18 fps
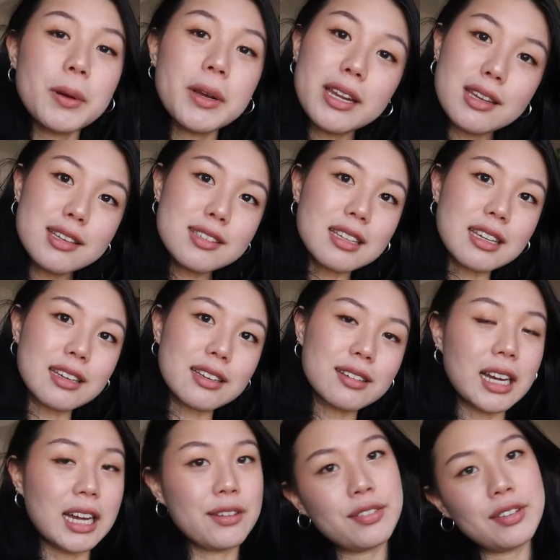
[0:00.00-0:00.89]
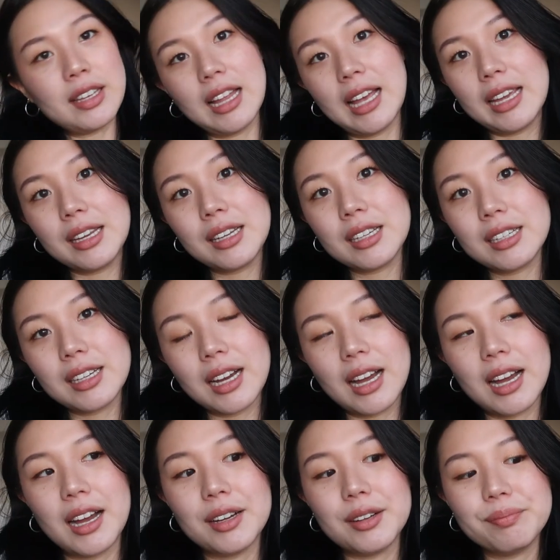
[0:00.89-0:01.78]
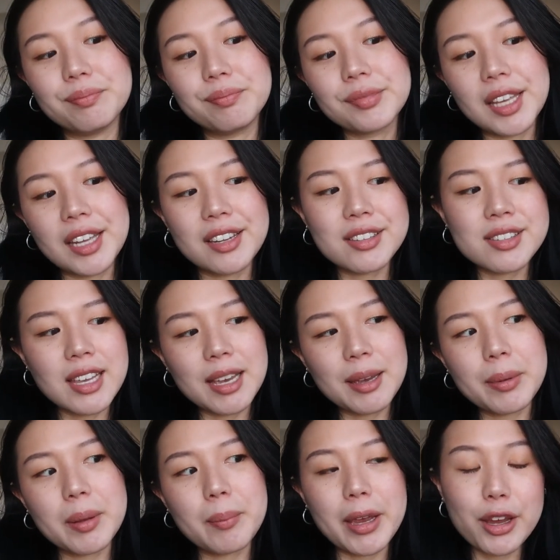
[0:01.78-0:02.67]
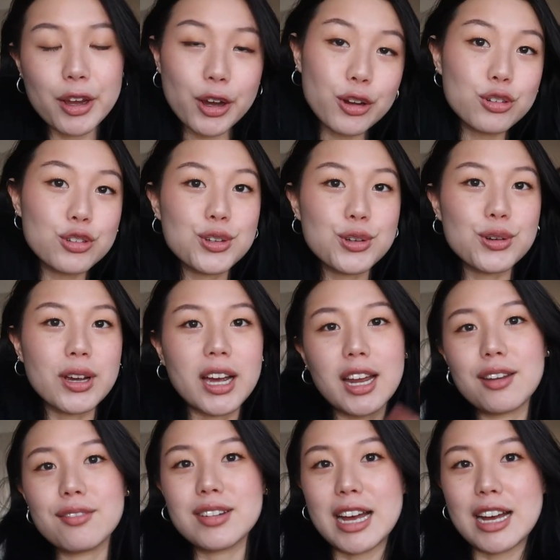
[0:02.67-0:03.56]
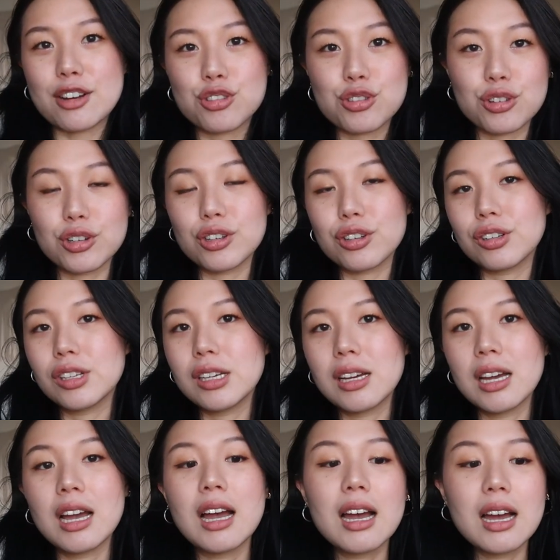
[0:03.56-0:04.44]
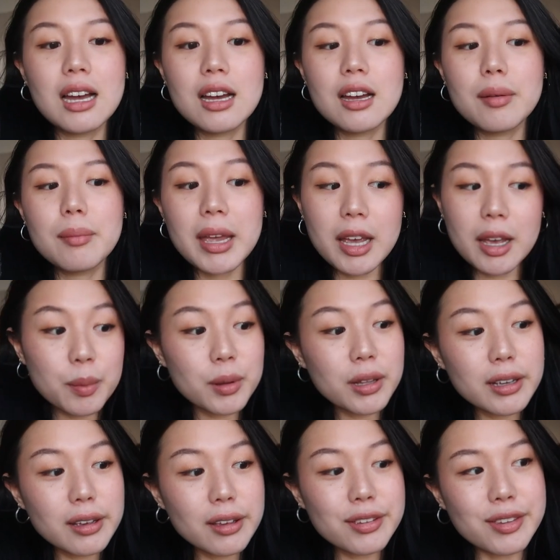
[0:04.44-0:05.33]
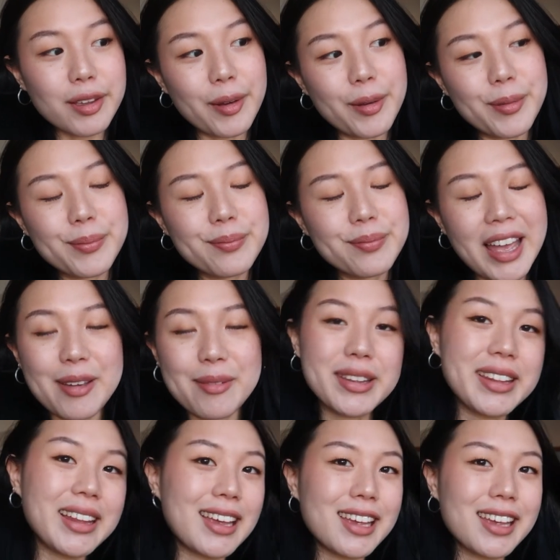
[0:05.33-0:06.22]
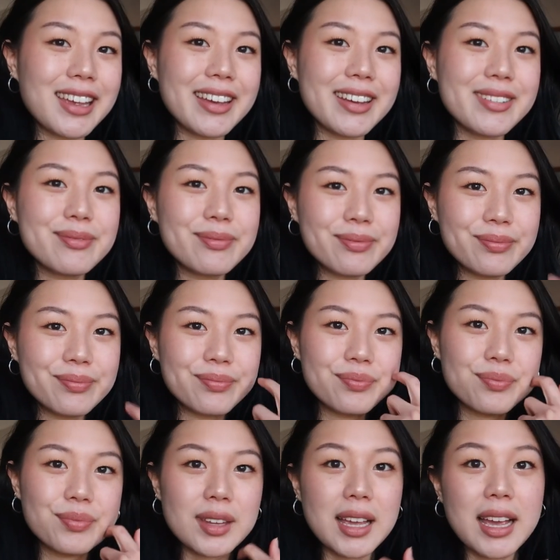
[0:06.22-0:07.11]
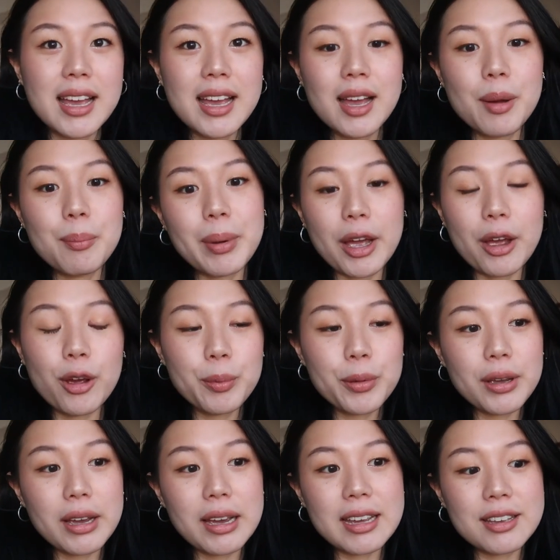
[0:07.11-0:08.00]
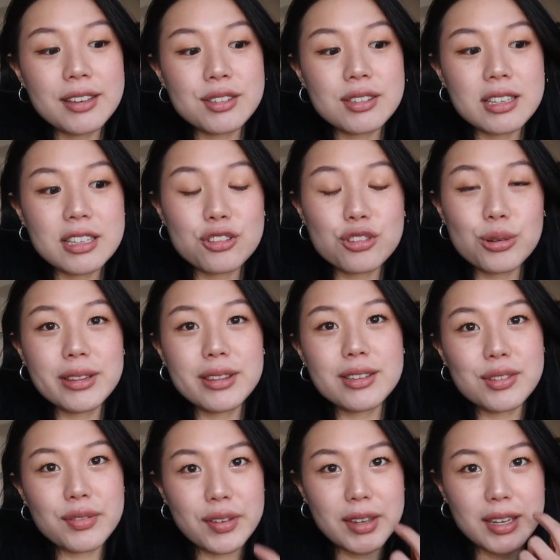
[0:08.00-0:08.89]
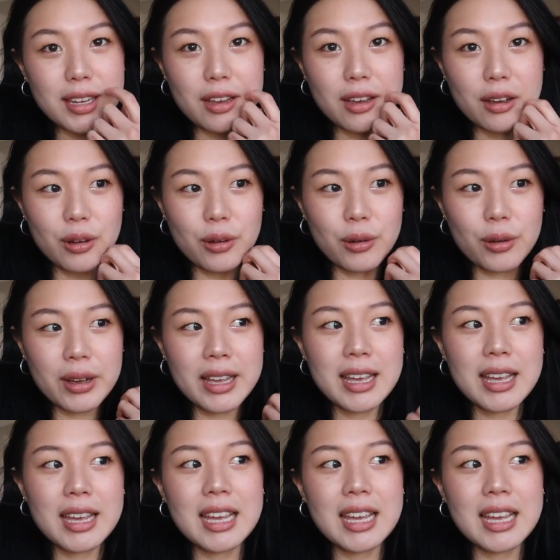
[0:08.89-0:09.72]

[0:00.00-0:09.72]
pretty easy, I feel like. Um, and it's like been my go-to kind of natural makeup look, so I've been liking it. But I hope you guys enjoyed this video